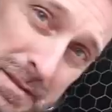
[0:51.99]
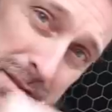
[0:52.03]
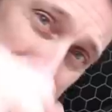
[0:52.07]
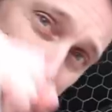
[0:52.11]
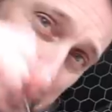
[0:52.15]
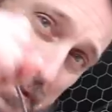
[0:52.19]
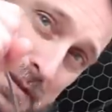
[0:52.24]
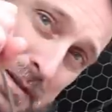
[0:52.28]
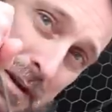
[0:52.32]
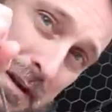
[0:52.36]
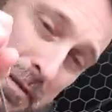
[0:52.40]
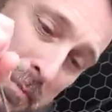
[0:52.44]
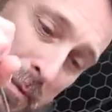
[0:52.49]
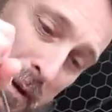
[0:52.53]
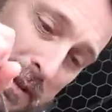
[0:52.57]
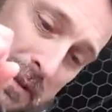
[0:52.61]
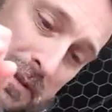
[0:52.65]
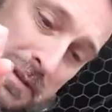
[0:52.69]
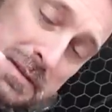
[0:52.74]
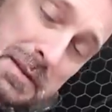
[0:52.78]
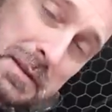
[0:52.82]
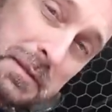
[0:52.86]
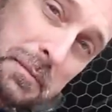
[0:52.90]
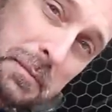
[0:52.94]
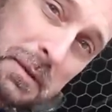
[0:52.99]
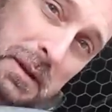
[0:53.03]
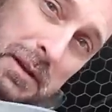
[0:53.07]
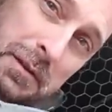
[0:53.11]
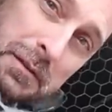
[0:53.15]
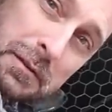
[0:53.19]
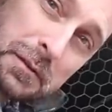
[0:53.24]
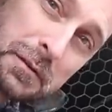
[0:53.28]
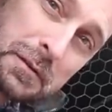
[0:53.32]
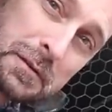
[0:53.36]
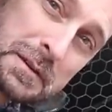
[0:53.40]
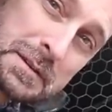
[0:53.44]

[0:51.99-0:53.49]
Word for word: So I'll talk about this in a minute too.